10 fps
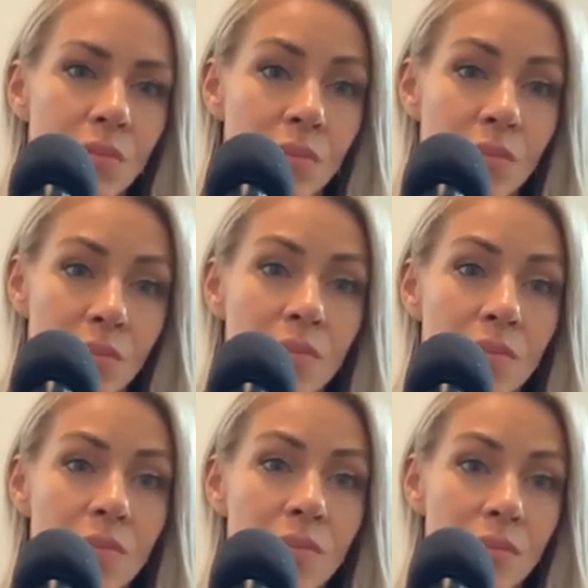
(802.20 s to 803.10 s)

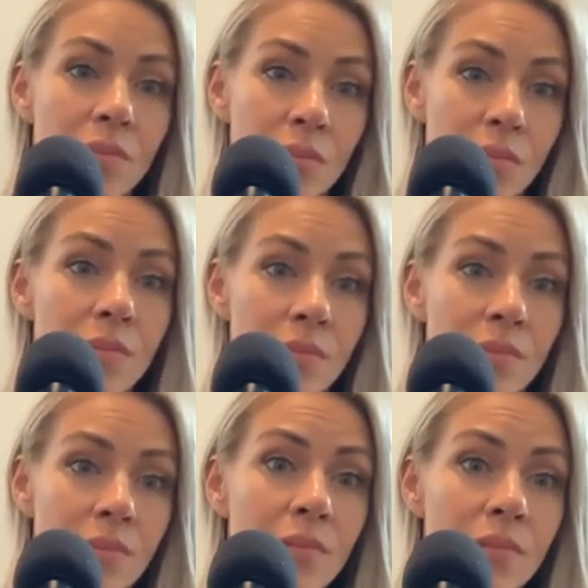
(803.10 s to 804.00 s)

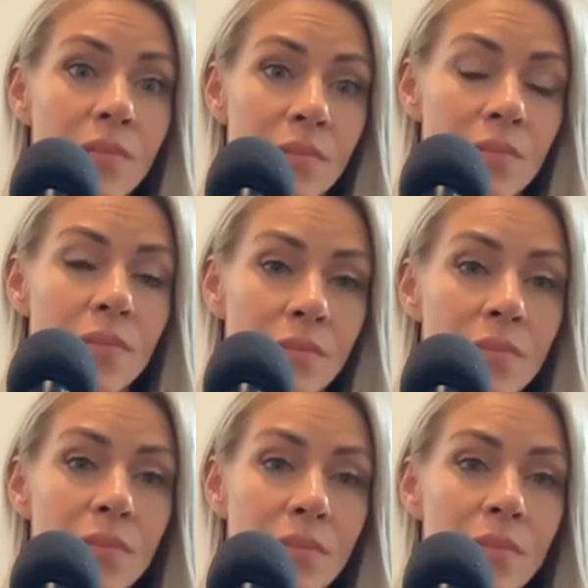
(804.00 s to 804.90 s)

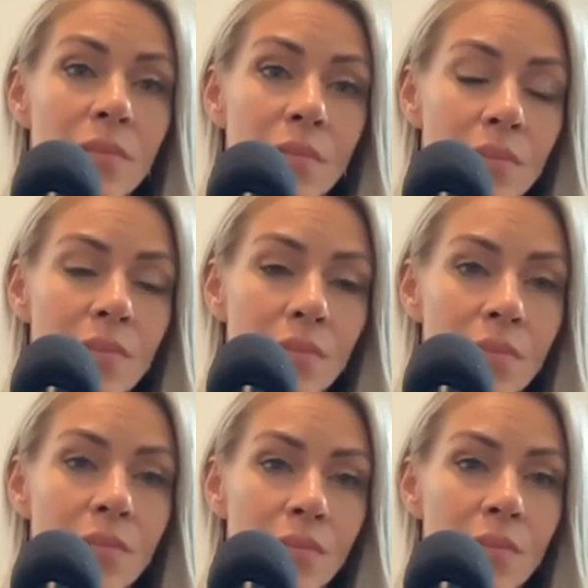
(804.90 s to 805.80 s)

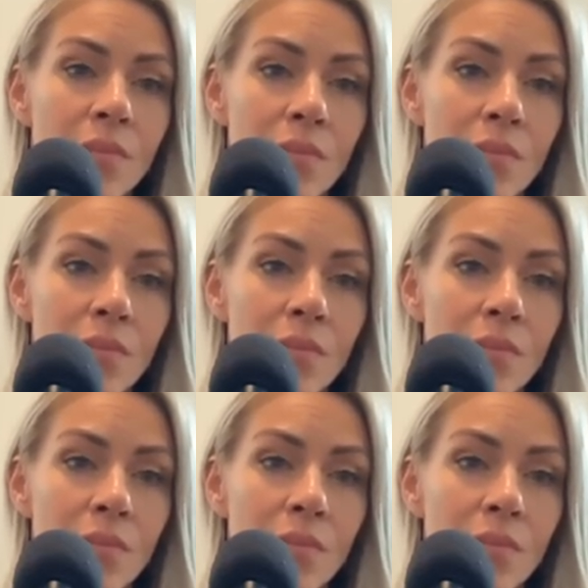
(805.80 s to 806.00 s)
(silent)